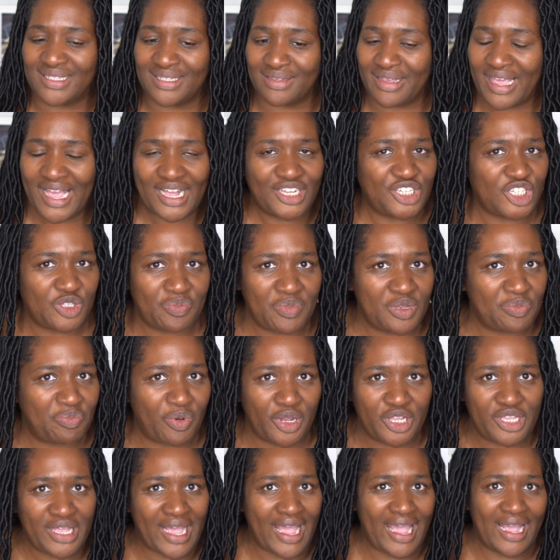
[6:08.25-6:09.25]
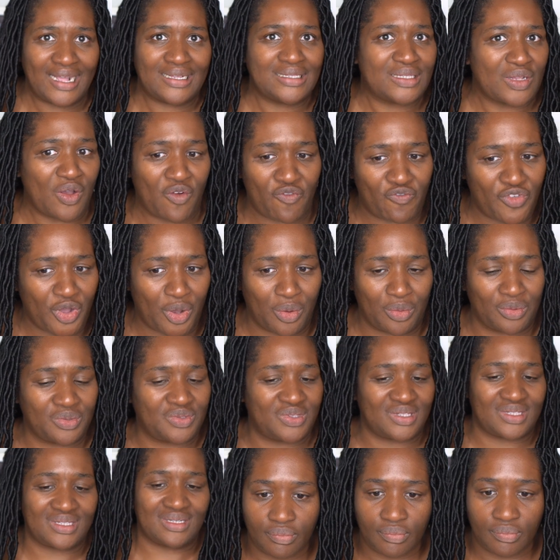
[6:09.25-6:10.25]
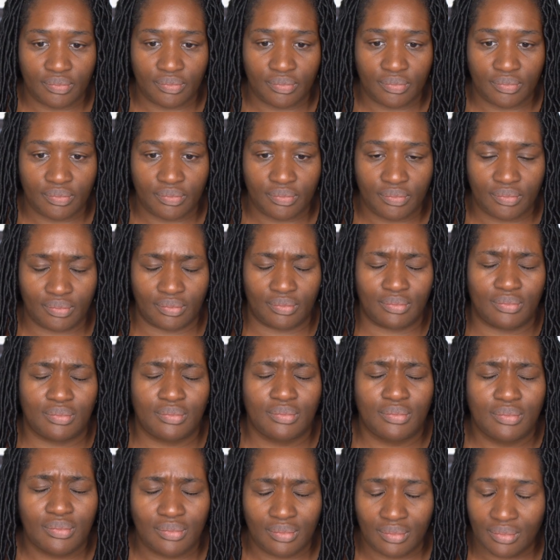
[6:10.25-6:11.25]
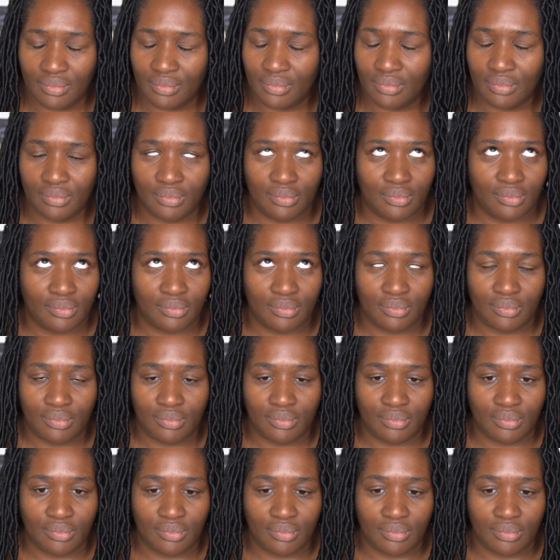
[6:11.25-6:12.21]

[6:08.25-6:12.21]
You can't just be putting your hands on folks. I got something on my computer you gotta see.